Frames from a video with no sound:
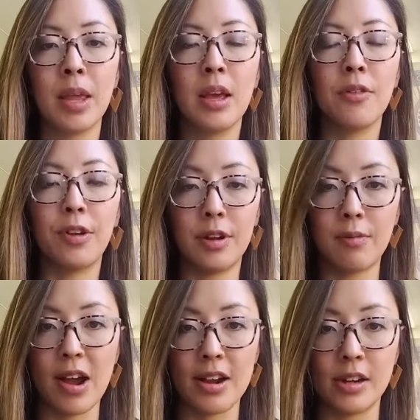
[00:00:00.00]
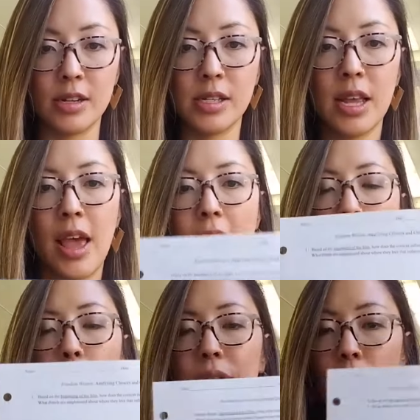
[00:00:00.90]
Freedom Riders.
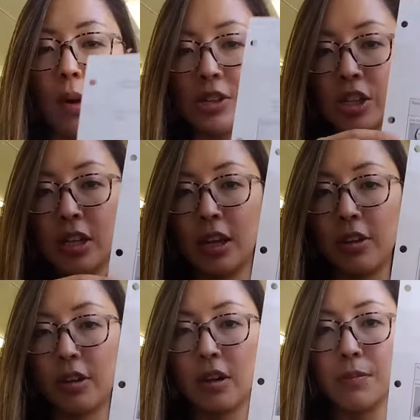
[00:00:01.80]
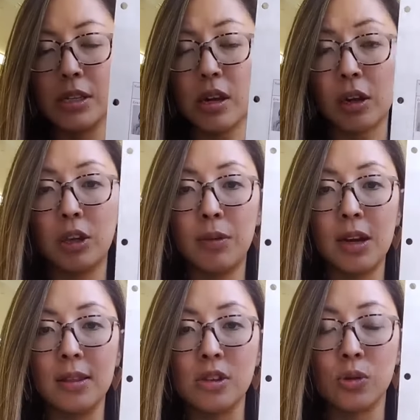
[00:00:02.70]
And while you're watching it, you're going to be
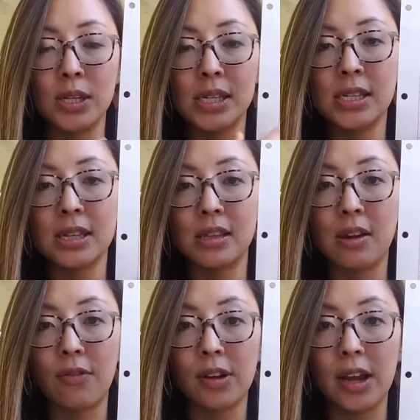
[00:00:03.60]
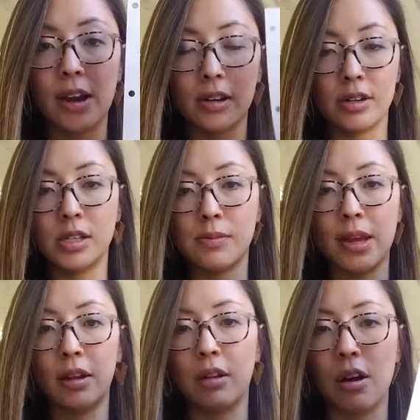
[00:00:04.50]
documenting the choices that the different characters
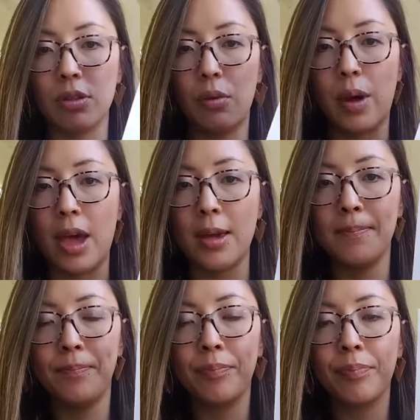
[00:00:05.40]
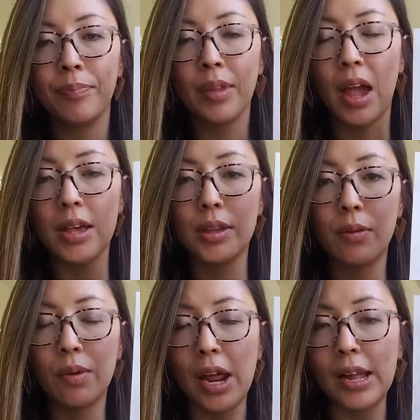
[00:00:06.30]
make along the way. And
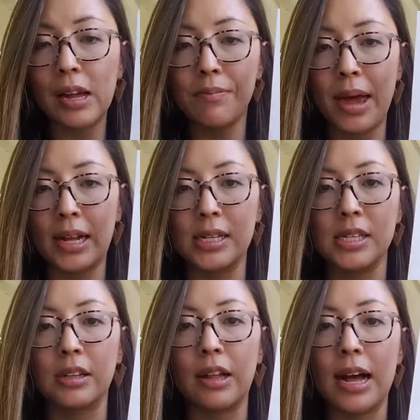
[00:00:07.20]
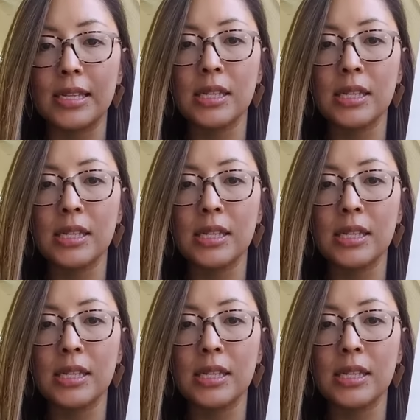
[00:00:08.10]
then when I come back into class